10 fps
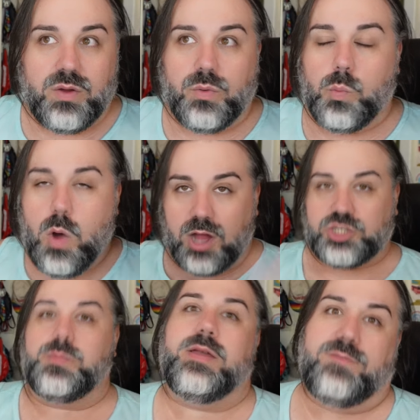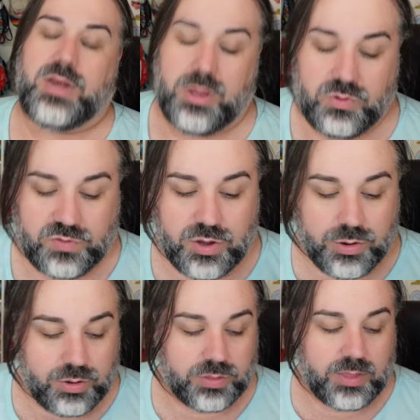watch my videos.
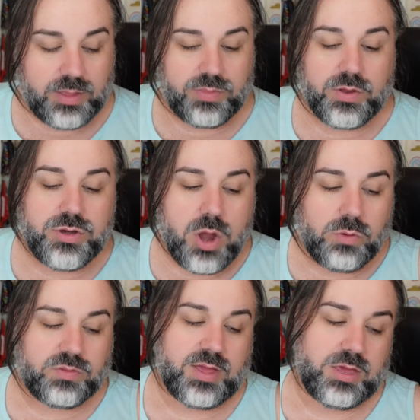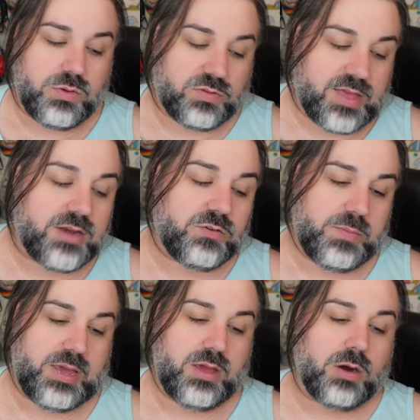Your the the notes that you send
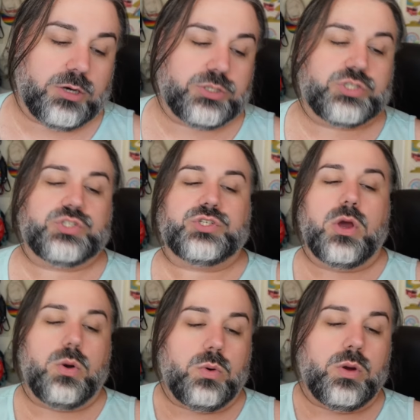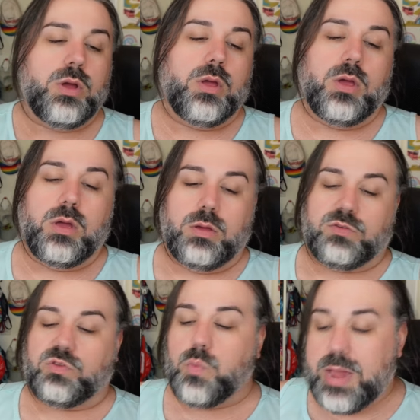me are so
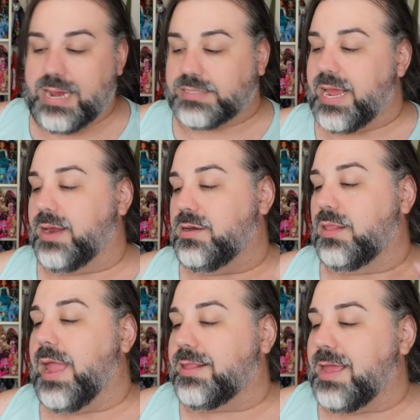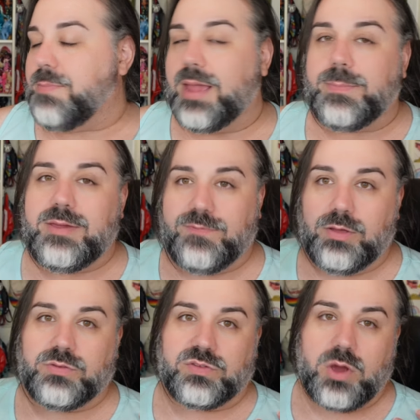sweet and like they make me
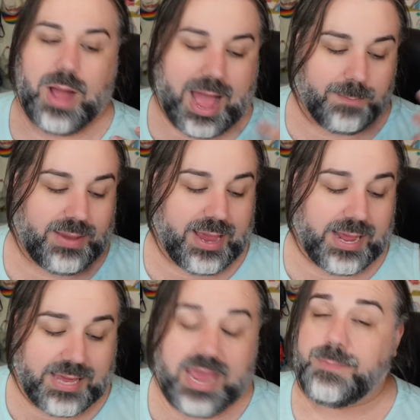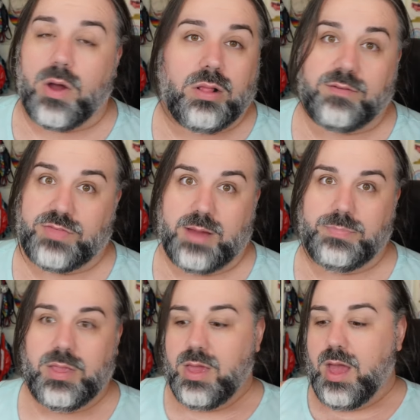feel so happy and I keep all of
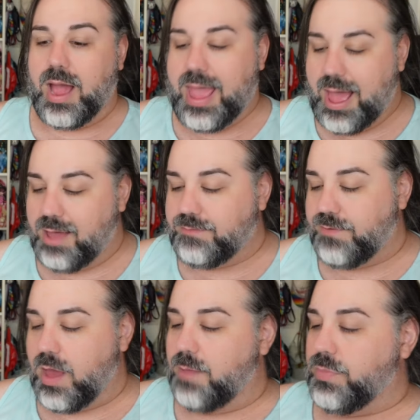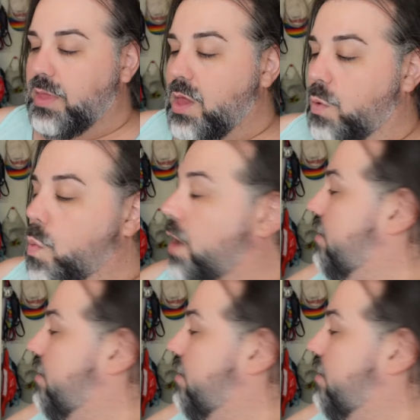them. I have um, one